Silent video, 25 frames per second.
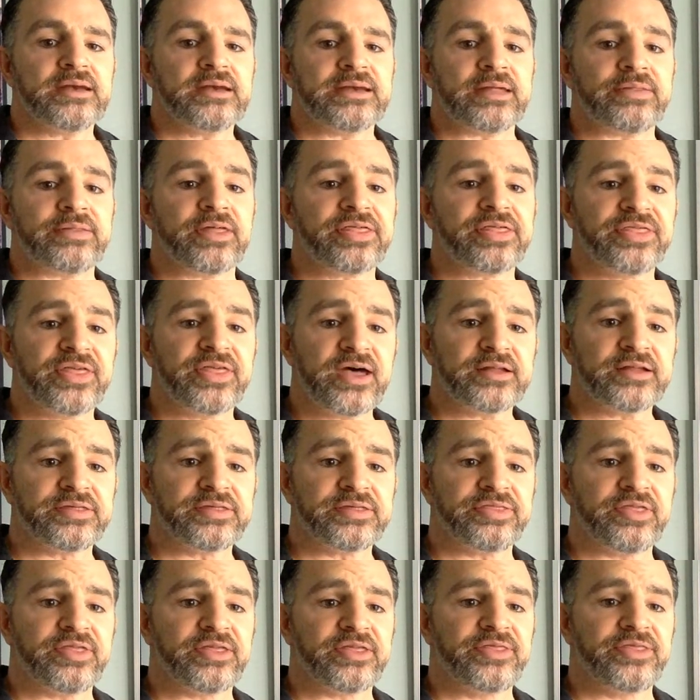Now the
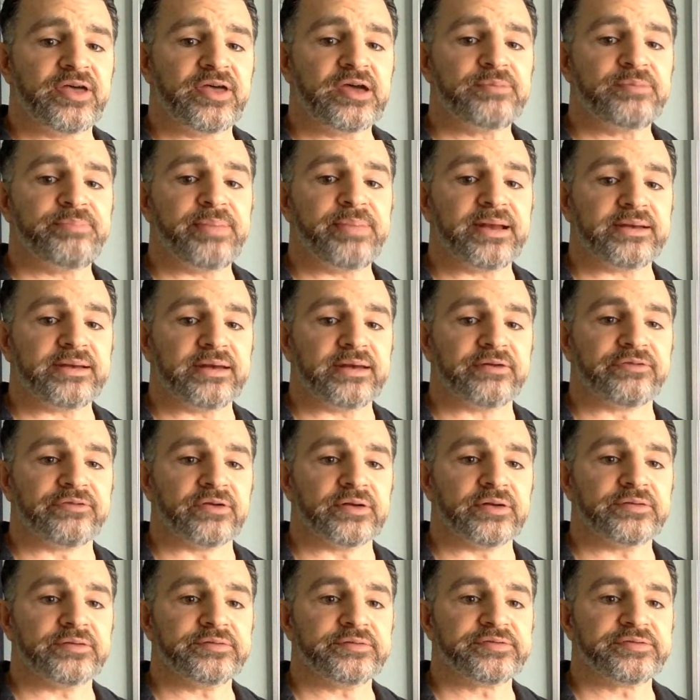third big
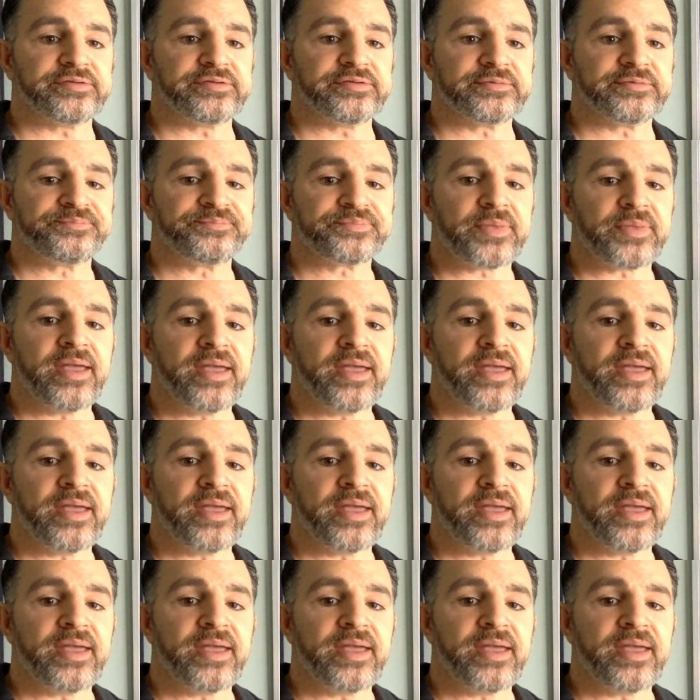difference